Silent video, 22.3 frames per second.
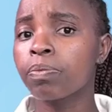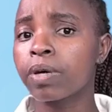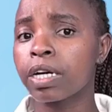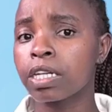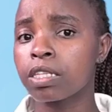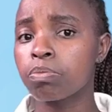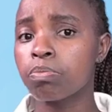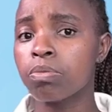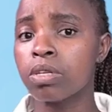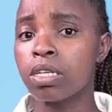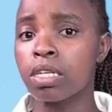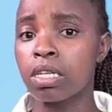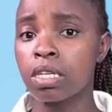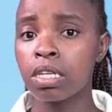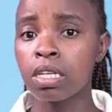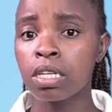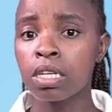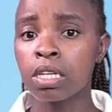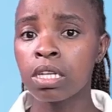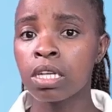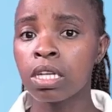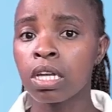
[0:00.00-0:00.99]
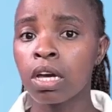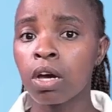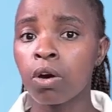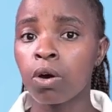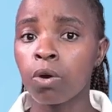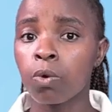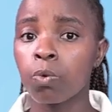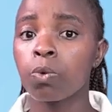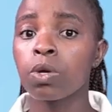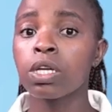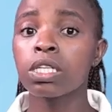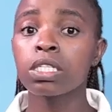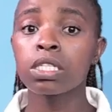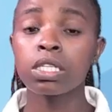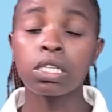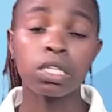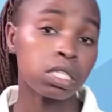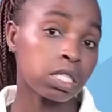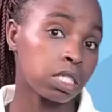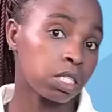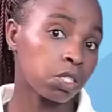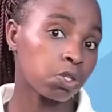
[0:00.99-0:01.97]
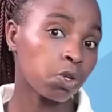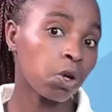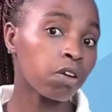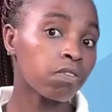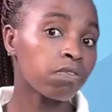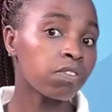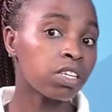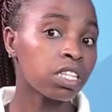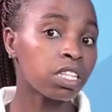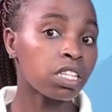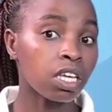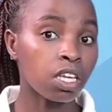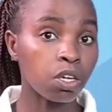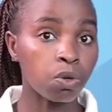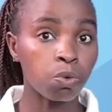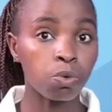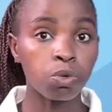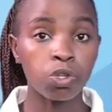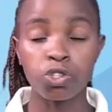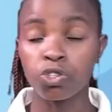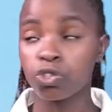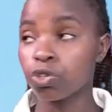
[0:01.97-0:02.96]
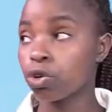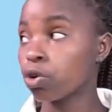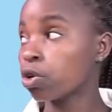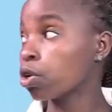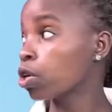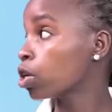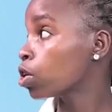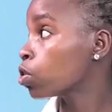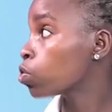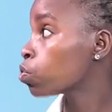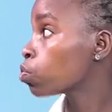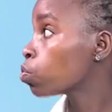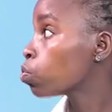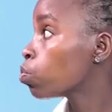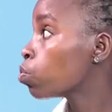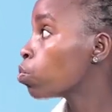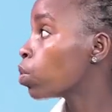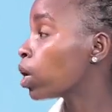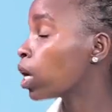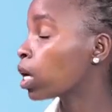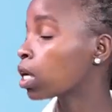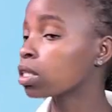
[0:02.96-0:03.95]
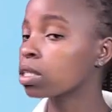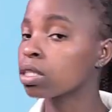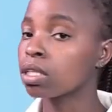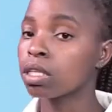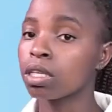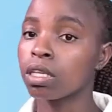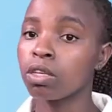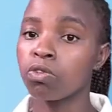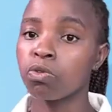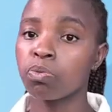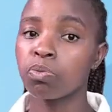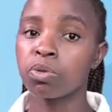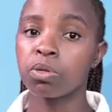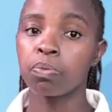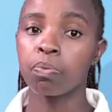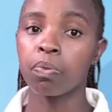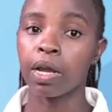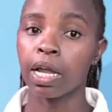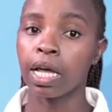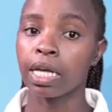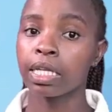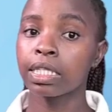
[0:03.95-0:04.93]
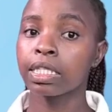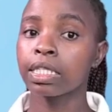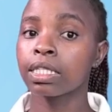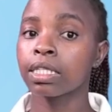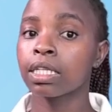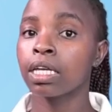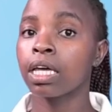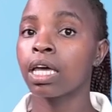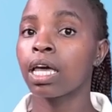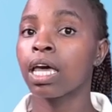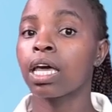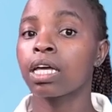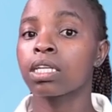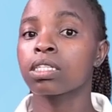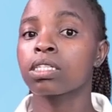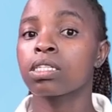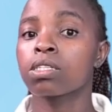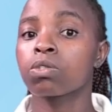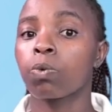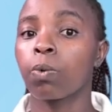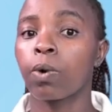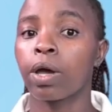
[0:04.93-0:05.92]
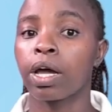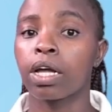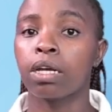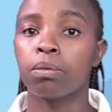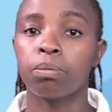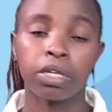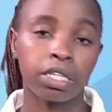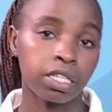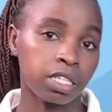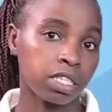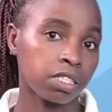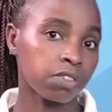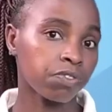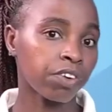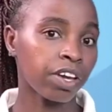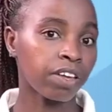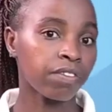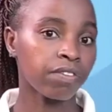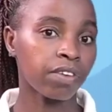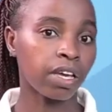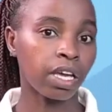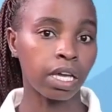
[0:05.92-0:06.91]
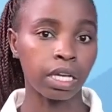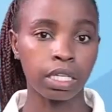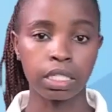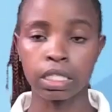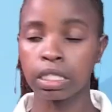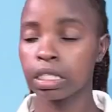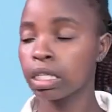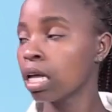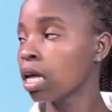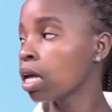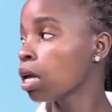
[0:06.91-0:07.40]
part B, which is solving the equation 2x cubed plus x squared minus 5x